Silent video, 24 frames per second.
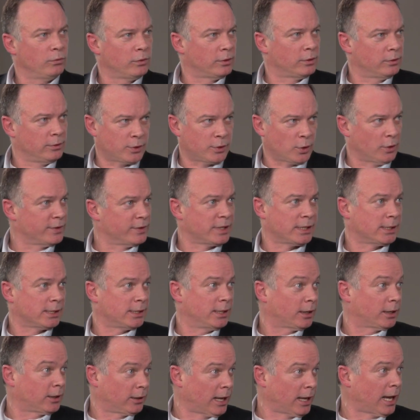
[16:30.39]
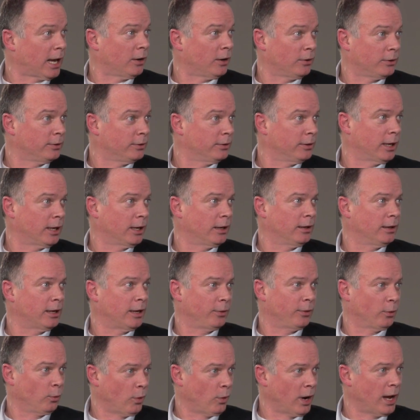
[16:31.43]
services in the cloud
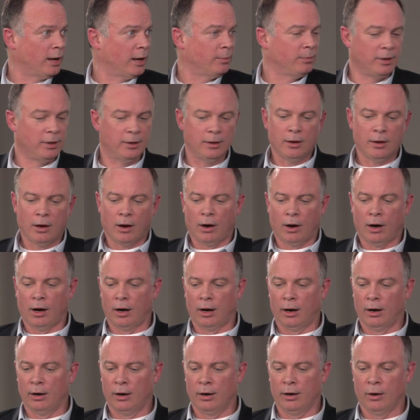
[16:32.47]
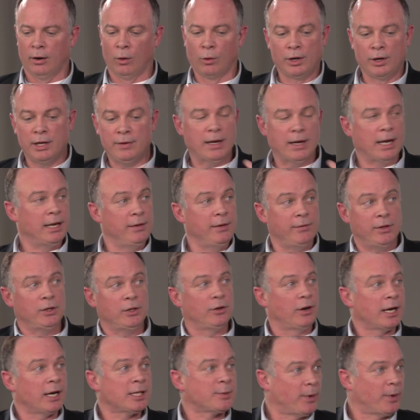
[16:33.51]
and the web, and even
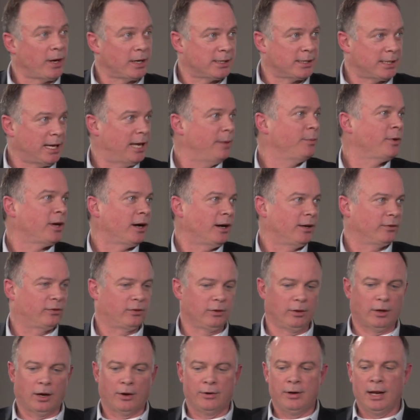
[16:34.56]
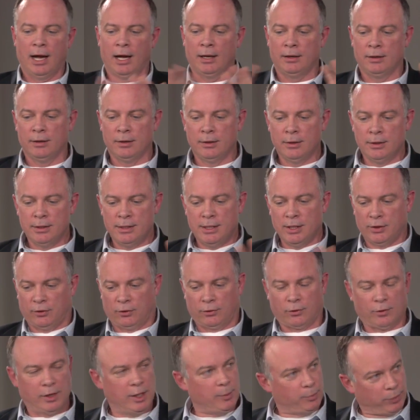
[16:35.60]
your Xbox game console are not
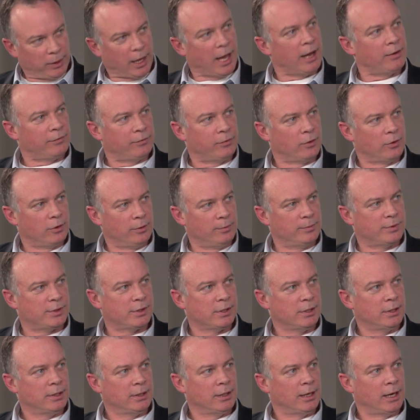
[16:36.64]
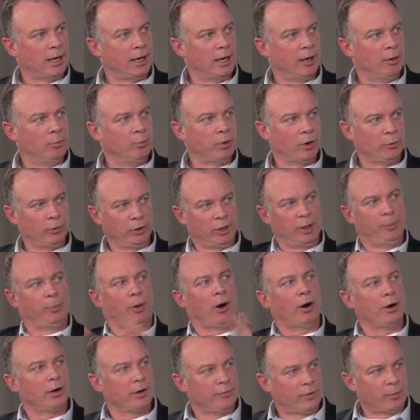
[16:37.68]
discrete platforms, but really
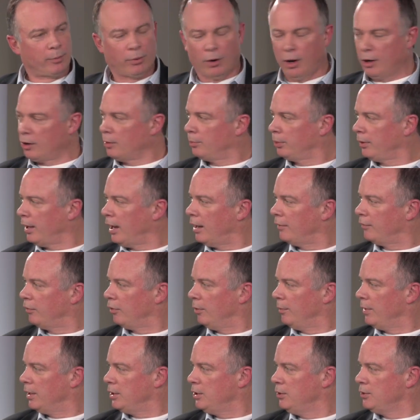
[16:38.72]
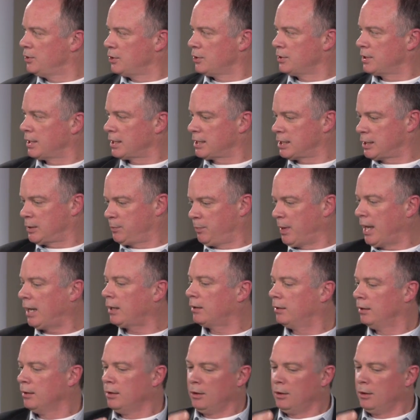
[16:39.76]
part of a broader platform that users expect